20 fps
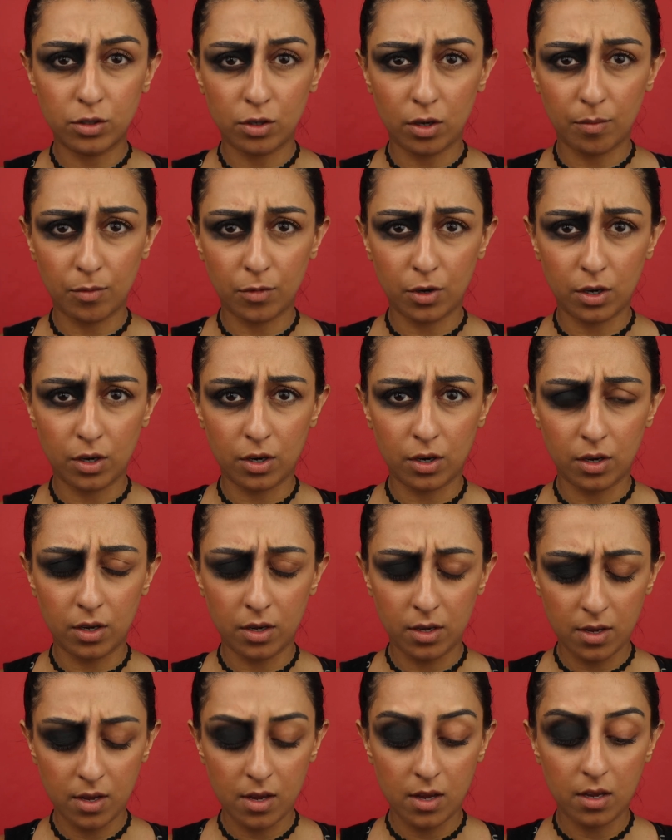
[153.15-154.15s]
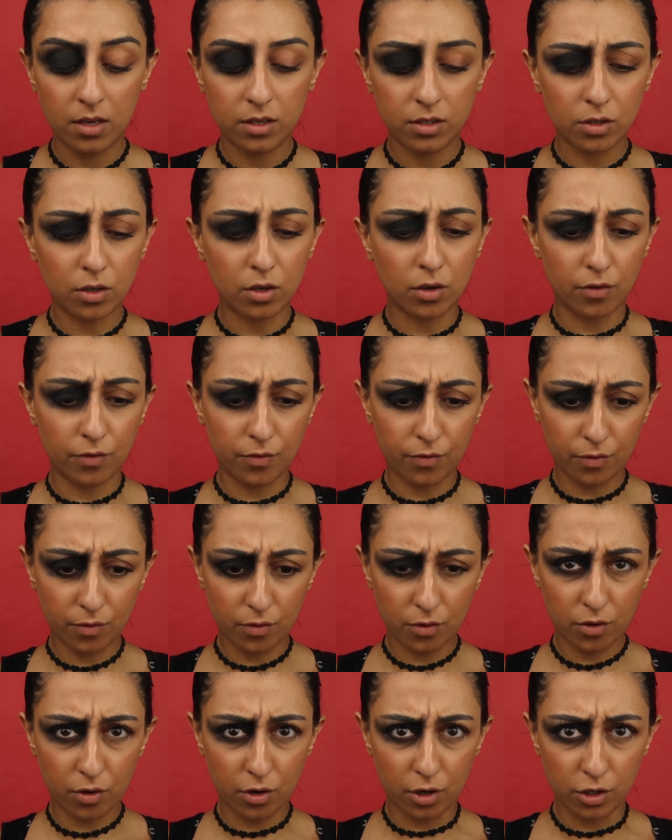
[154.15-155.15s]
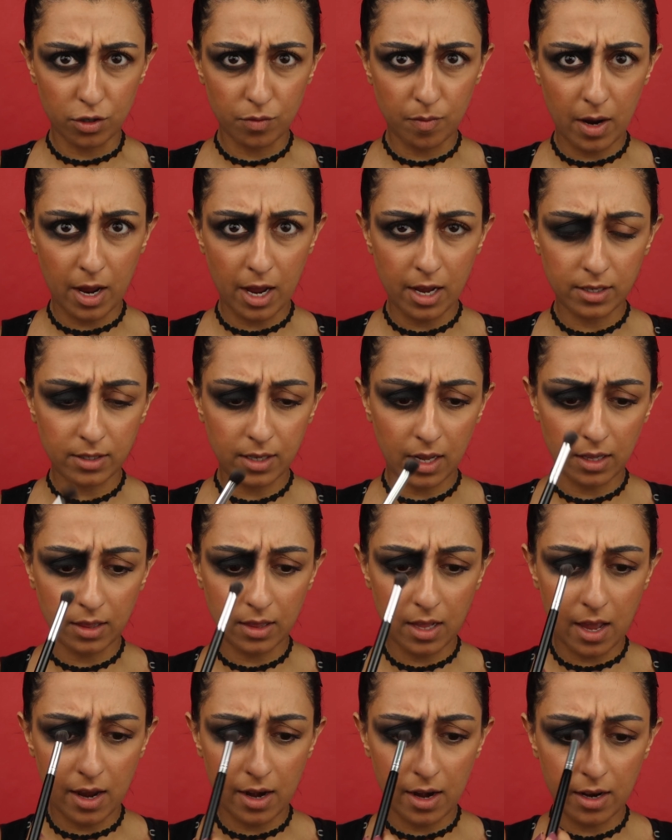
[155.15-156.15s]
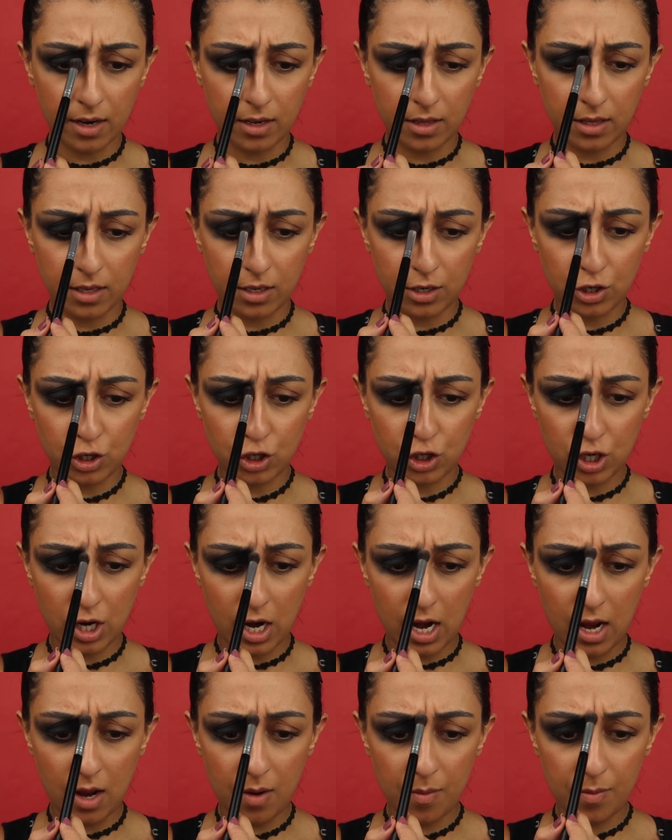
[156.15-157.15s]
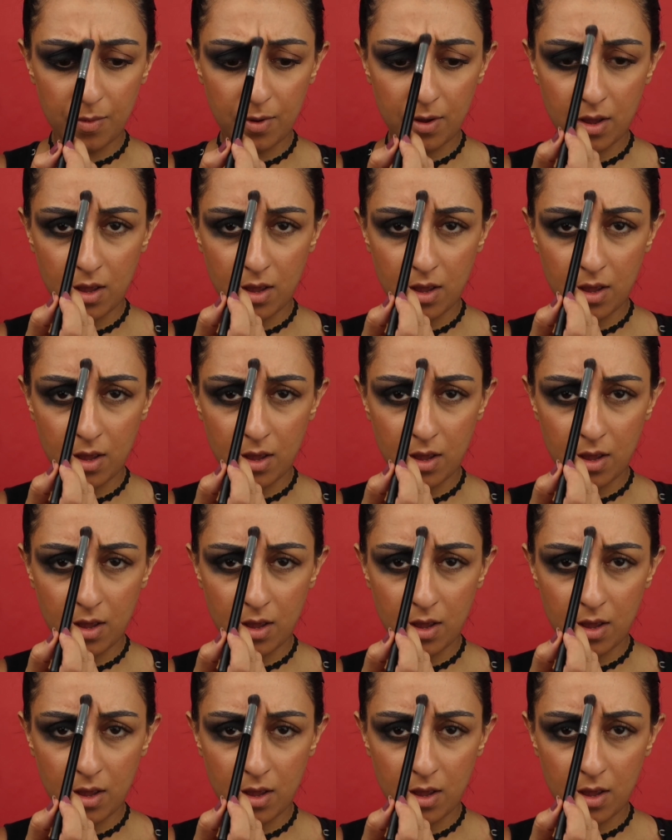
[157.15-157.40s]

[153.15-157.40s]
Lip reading: So I'm gonna sort of crunch my eyes like that, and this shape